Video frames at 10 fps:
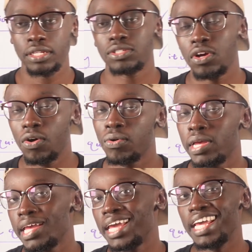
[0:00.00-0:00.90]
So
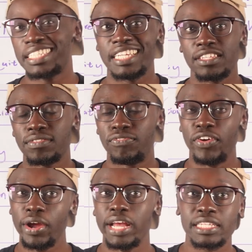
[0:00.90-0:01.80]

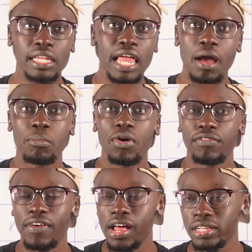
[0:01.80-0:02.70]
it's a lot more
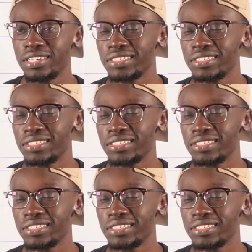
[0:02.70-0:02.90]
volatile.